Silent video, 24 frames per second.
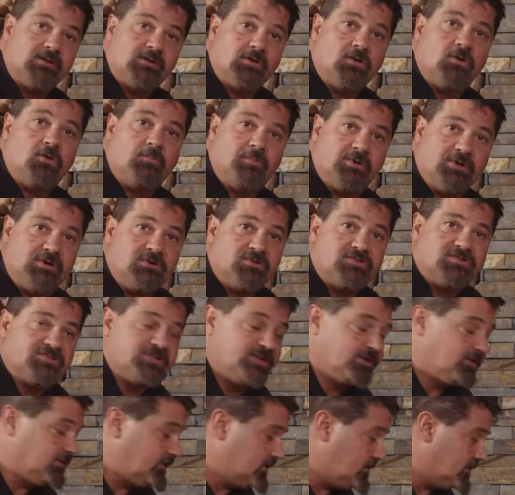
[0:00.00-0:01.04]
open your
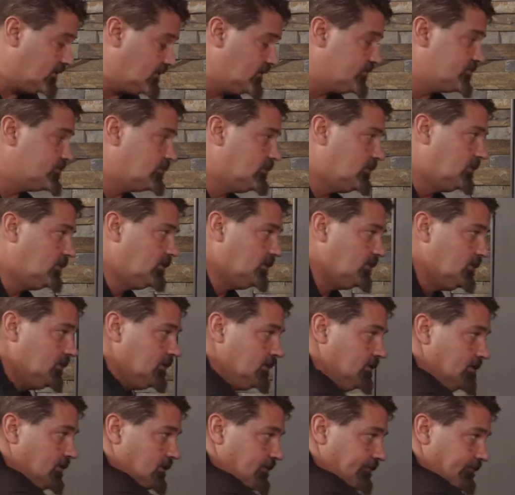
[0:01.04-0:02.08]
single air control,
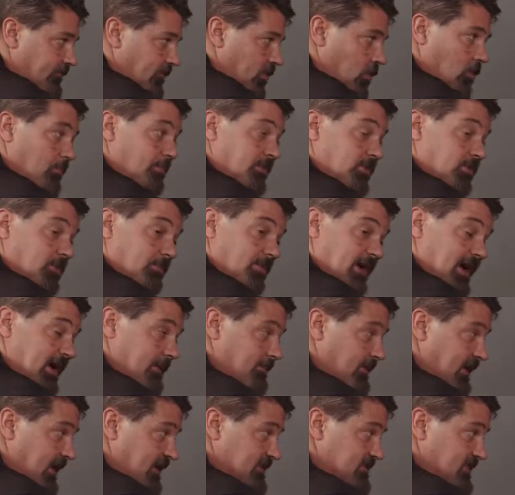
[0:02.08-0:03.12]
open your
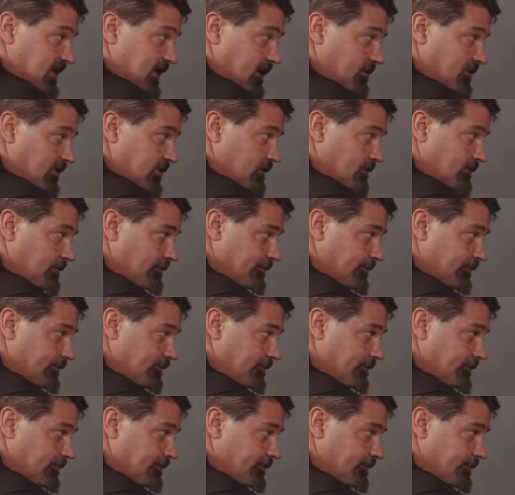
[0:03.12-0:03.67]
bypass damper,